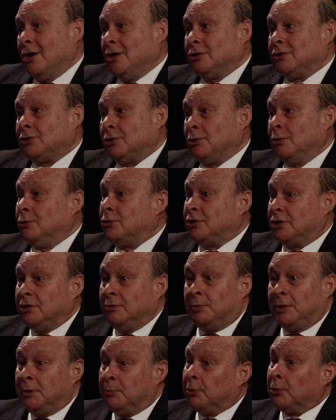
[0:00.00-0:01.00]
So you see
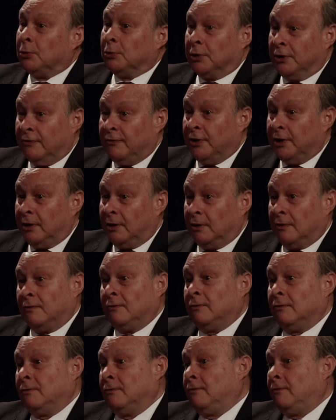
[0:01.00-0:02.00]
people are living
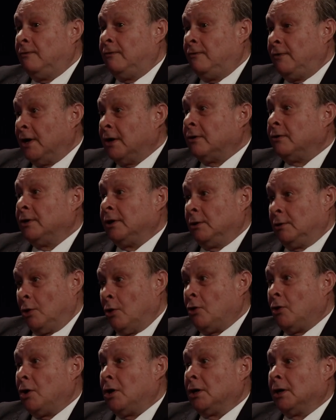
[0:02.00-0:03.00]
very
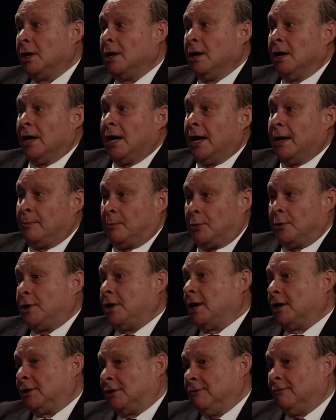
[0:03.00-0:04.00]
long and
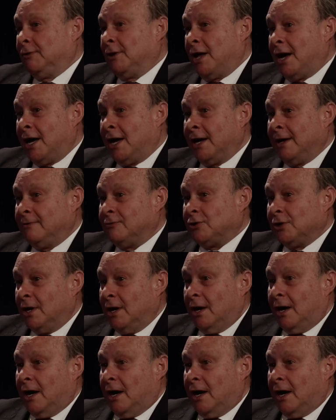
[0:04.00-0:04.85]
productive lives.